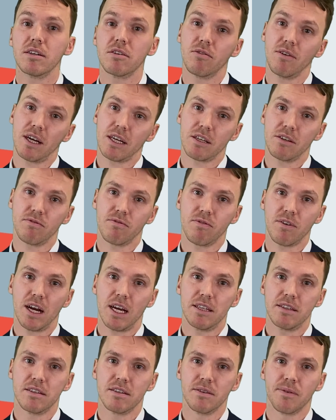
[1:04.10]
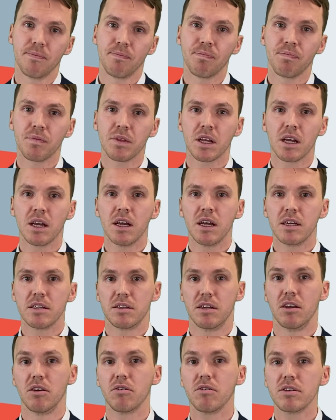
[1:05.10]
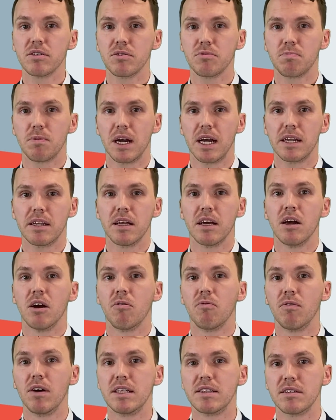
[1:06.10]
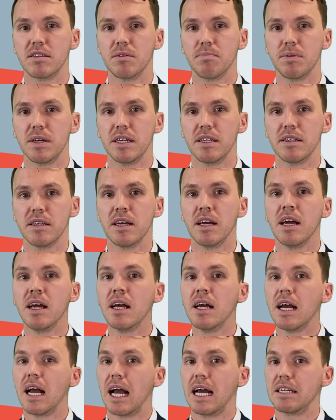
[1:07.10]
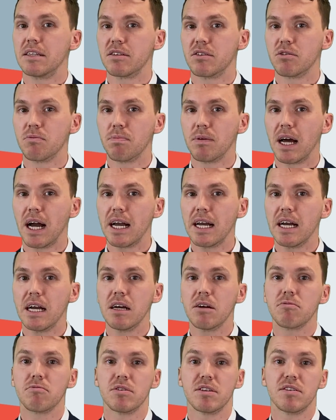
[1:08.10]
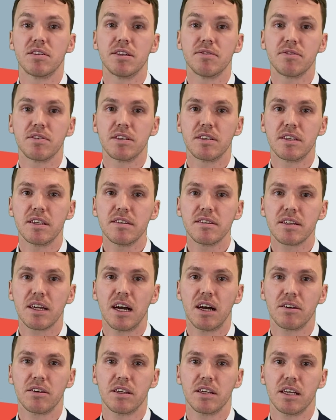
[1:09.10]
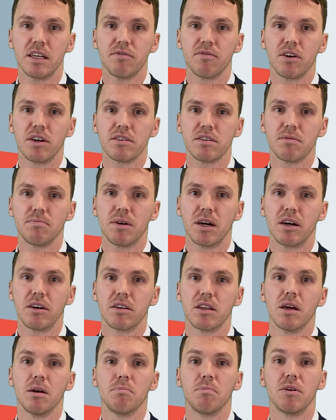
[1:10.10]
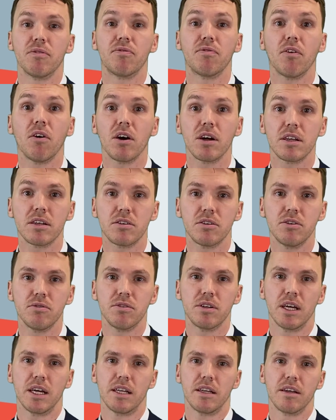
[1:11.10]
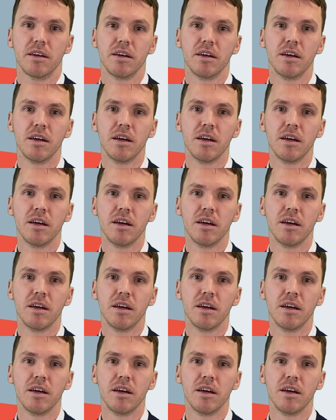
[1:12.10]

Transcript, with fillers: attractive rates. The lowest spread wins the bid and the supplier receives the discounted invoice amount before the due date.